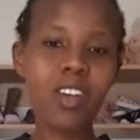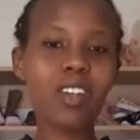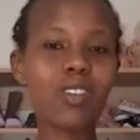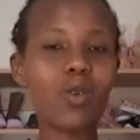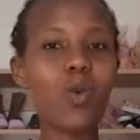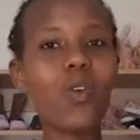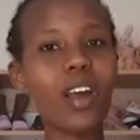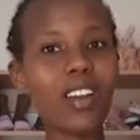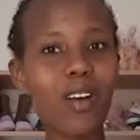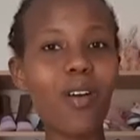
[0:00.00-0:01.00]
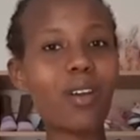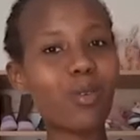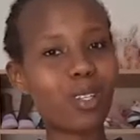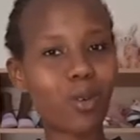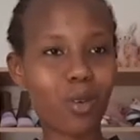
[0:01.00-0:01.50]
So right now, I know
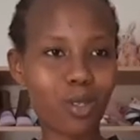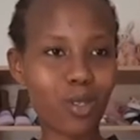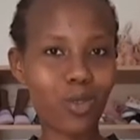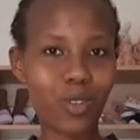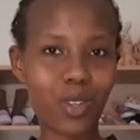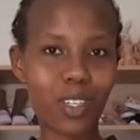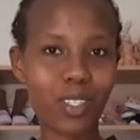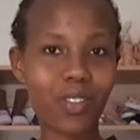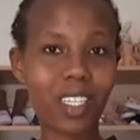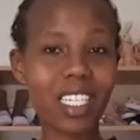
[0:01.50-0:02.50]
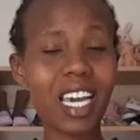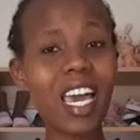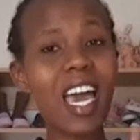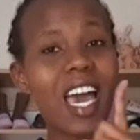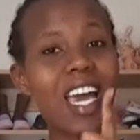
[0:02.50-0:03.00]
what I want to do for the rest of the day,
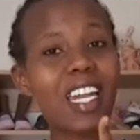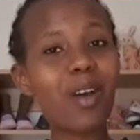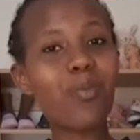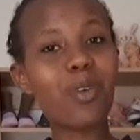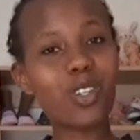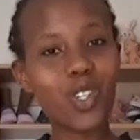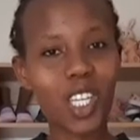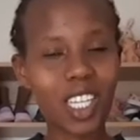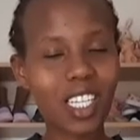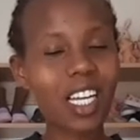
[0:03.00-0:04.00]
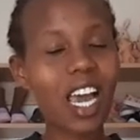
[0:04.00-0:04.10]
and I hope you enjoyed it.